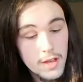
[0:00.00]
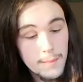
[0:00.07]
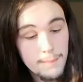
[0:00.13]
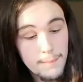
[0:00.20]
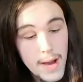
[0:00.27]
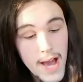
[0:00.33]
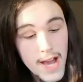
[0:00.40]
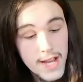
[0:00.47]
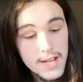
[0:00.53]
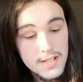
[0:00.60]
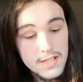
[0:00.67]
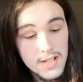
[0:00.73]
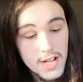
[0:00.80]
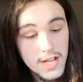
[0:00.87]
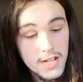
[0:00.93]
back
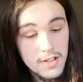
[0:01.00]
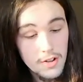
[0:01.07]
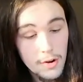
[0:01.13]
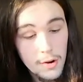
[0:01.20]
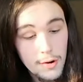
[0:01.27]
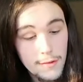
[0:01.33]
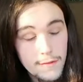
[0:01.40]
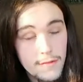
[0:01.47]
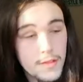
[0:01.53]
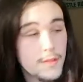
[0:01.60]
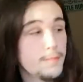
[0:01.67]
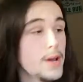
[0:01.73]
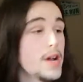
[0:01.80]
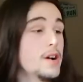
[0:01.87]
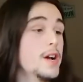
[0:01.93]
side of the
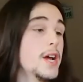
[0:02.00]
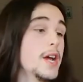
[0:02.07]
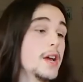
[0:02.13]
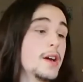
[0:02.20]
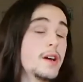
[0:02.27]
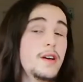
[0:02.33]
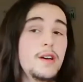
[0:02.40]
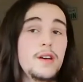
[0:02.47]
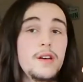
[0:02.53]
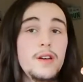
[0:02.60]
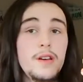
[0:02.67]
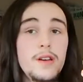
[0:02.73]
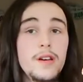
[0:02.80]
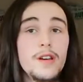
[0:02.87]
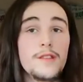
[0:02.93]
bearing
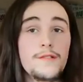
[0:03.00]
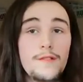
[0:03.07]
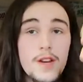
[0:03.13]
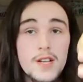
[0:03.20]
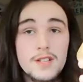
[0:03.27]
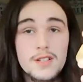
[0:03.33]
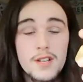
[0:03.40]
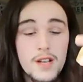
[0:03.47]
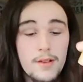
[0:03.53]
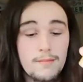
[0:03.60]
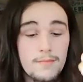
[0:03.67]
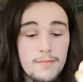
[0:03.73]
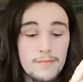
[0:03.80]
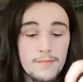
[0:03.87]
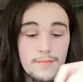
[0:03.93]
is facing
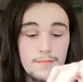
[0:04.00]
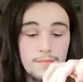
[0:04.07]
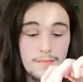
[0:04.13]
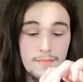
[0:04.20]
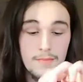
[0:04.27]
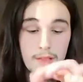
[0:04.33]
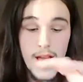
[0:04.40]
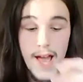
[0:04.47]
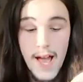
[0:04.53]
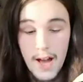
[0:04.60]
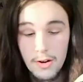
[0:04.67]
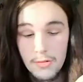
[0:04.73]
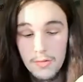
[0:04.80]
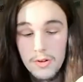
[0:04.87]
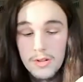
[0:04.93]

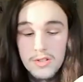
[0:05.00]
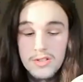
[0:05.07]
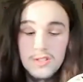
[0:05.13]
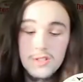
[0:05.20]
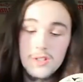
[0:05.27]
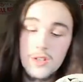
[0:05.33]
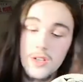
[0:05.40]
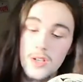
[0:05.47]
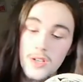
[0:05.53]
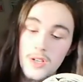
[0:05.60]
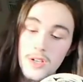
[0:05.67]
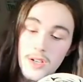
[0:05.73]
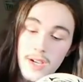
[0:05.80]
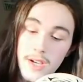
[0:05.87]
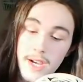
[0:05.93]
outwards,
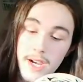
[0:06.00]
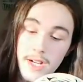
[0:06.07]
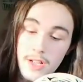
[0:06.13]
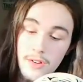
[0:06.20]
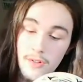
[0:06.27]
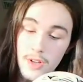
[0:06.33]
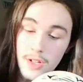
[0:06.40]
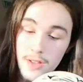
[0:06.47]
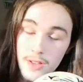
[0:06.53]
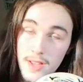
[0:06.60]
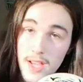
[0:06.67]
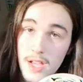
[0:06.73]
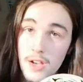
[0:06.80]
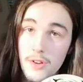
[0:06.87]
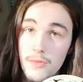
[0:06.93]
and you want to
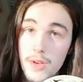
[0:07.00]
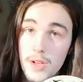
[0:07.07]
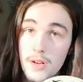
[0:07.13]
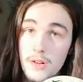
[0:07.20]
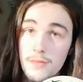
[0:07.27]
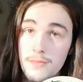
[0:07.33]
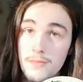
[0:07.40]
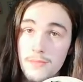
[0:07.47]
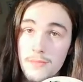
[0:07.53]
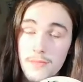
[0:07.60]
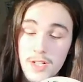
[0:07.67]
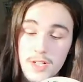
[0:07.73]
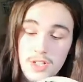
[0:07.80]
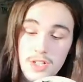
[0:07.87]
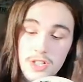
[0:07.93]
take your wheel
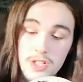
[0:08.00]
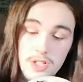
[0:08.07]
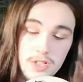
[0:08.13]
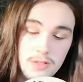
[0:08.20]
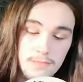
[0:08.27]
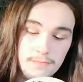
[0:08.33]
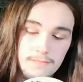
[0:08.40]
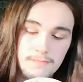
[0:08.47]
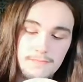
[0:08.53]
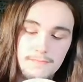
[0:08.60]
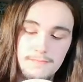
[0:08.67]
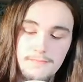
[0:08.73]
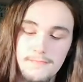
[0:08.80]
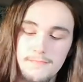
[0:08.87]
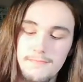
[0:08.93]
and just
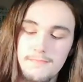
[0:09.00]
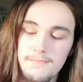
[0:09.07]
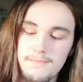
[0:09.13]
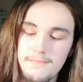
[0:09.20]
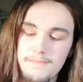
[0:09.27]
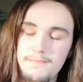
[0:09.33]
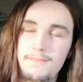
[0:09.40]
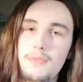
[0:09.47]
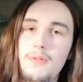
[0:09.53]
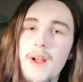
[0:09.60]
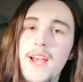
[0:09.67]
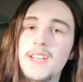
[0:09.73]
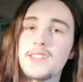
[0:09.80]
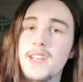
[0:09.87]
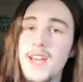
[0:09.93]

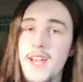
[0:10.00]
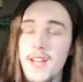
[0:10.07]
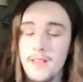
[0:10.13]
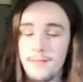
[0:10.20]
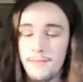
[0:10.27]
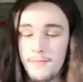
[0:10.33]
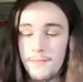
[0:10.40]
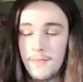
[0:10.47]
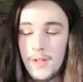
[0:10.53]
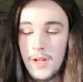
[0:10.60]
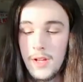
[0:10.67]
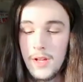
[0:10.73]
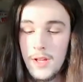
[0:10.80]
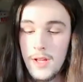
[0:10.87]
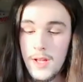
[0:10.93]
press it in,
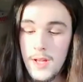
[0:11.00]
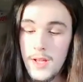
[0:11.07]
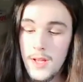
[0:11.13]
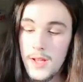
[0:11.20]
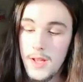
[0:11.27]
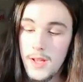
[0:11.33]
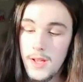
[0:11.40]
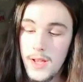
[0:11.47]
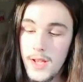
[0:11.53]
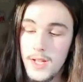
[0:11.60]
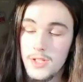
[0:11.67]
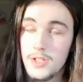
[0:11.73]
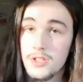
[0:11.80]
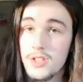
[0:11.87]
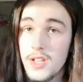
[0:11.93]
and
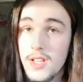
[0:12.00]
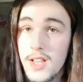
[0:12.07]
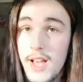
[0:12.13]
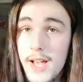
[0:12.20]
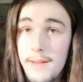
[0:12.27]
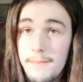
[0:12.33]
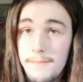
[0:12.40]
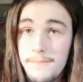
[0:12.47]
just like that,